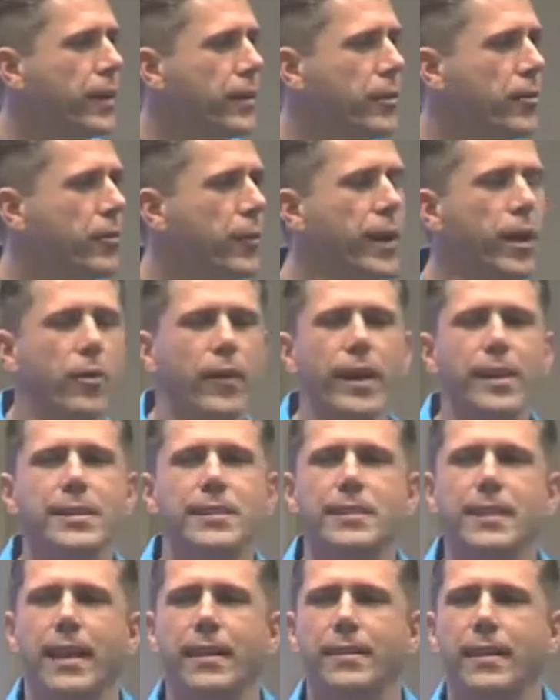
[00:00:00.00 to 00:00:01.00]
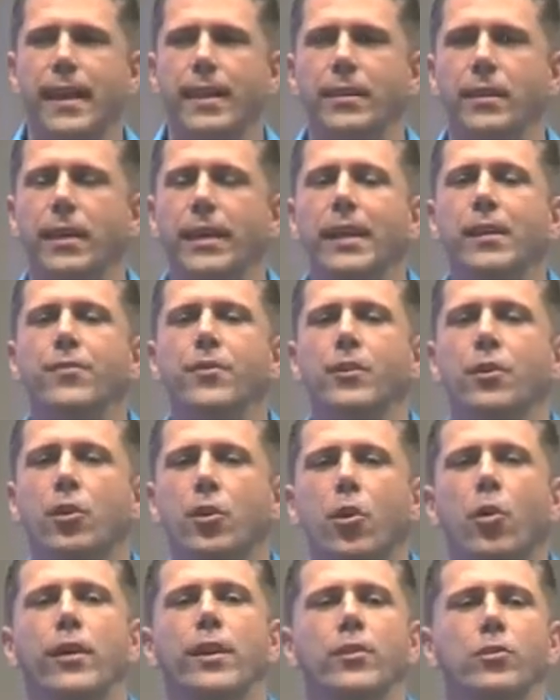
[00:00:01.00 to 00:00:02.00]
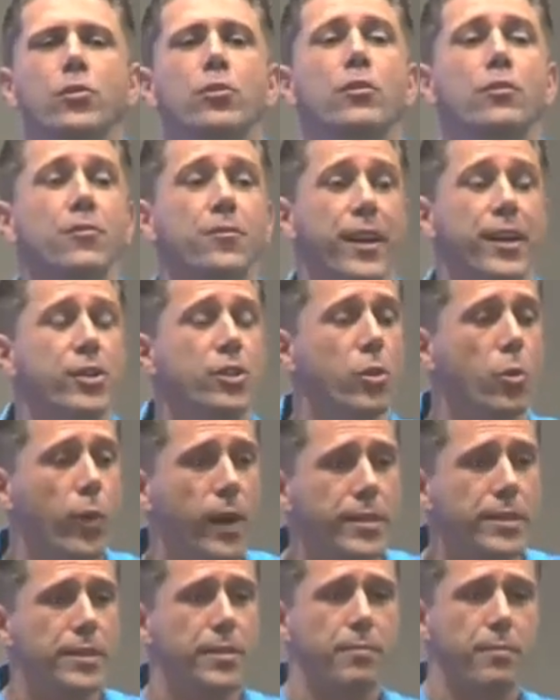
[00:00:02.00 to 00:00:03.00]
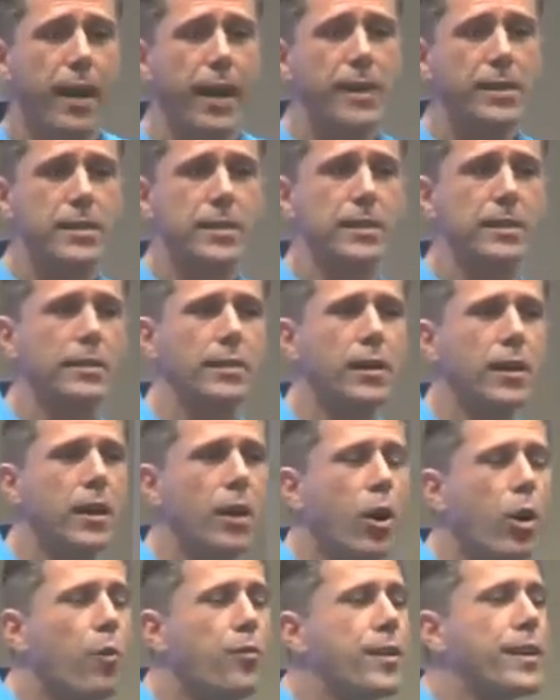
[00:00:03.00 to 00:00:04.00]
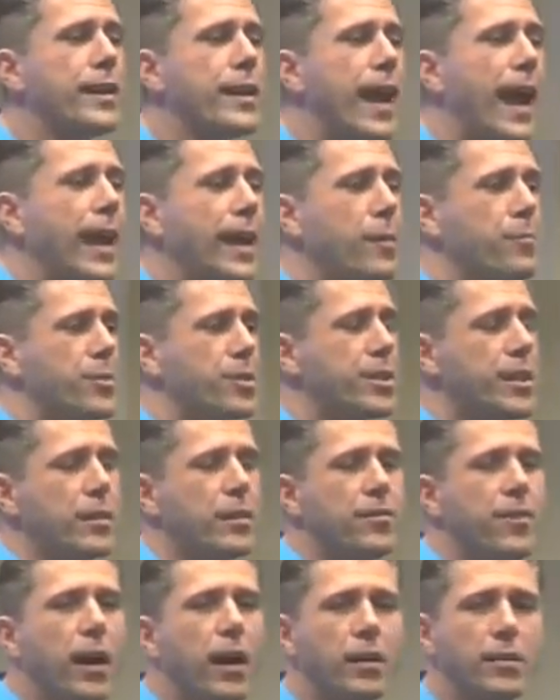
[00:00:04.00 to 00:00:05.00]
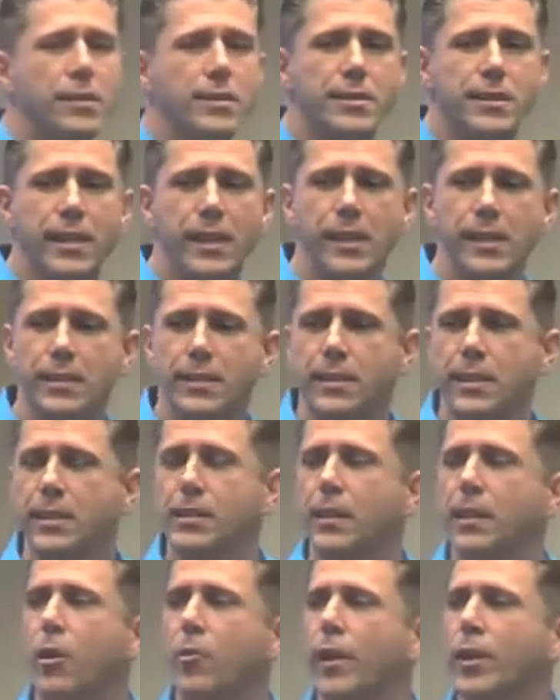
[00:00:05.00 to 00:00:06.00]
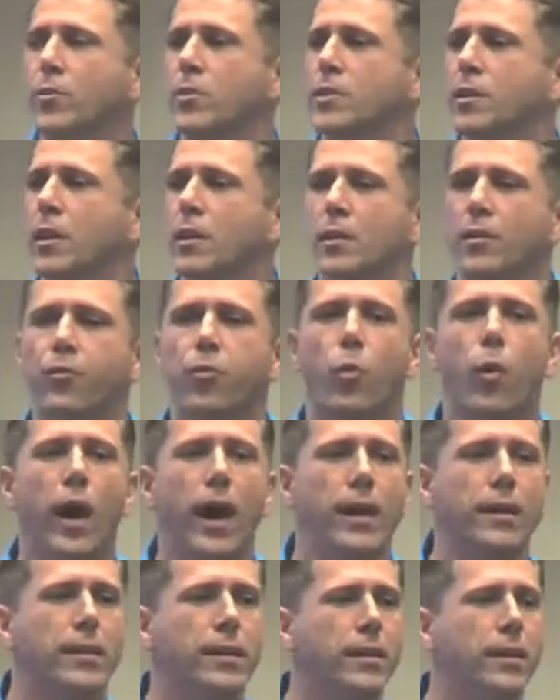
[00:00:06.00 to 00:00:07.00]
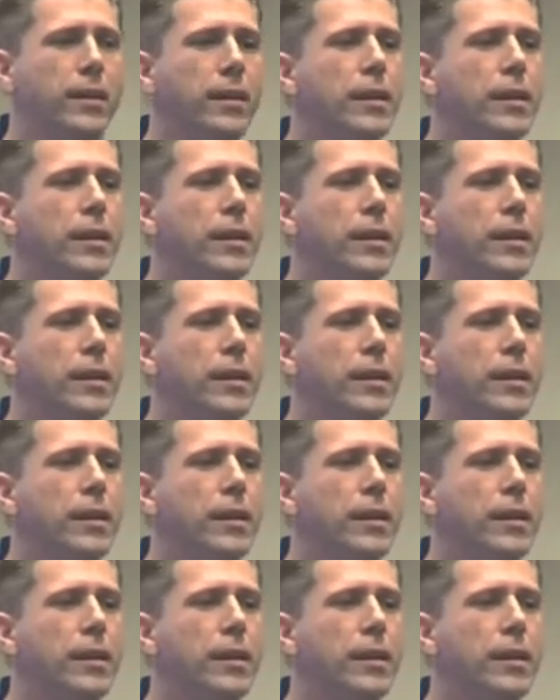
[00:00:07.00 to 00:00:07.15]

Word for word: We already said that even according to conventional Western medicine, over 90% of all disease is a direct result of what?